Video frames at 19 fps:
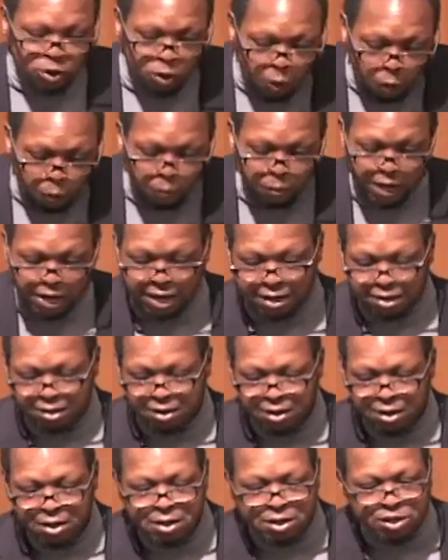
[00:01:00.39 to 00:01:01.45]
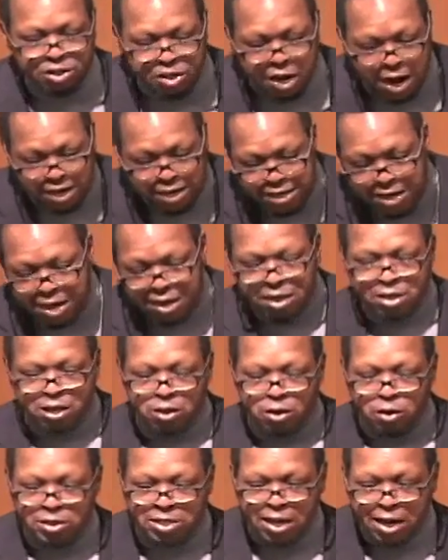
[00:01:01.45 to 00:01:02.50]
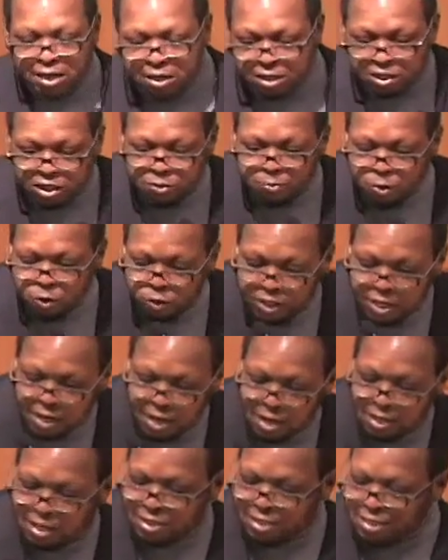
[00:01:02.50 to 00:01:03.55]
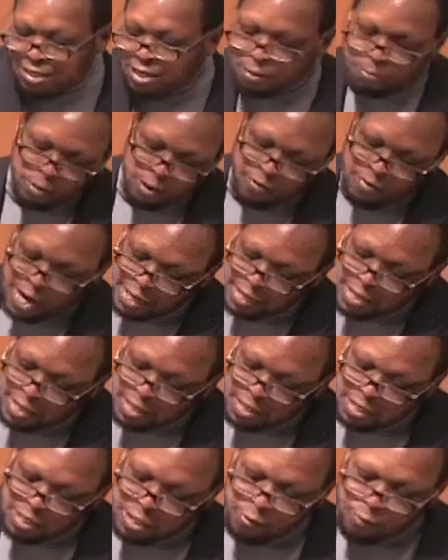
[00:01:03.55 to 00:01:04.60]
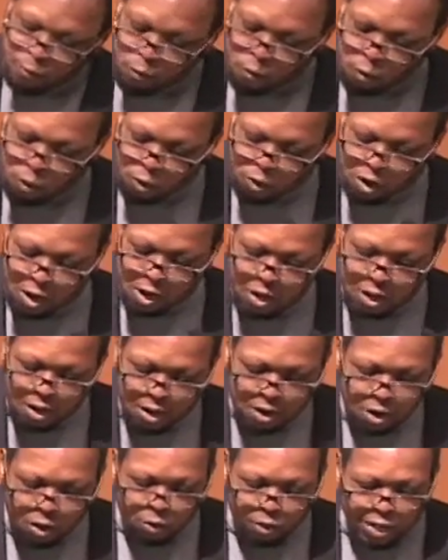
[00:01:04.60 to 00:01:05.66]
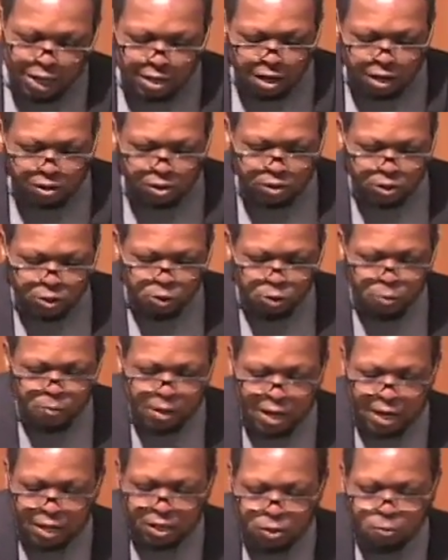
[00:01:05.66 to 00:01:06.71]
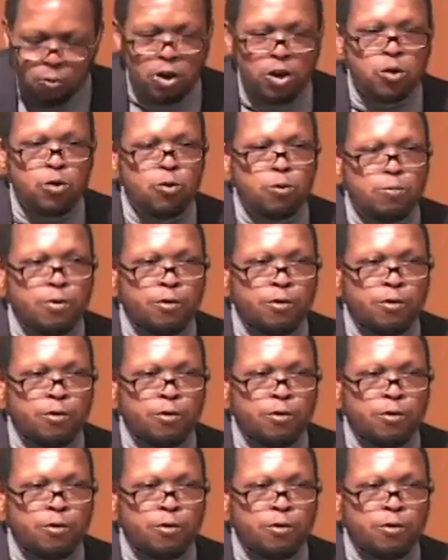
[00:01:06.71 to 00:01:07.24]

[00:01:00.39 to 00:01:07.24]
soul man, shot dead in a Los Angeles motel in December of 1964, or that other soul man, the one who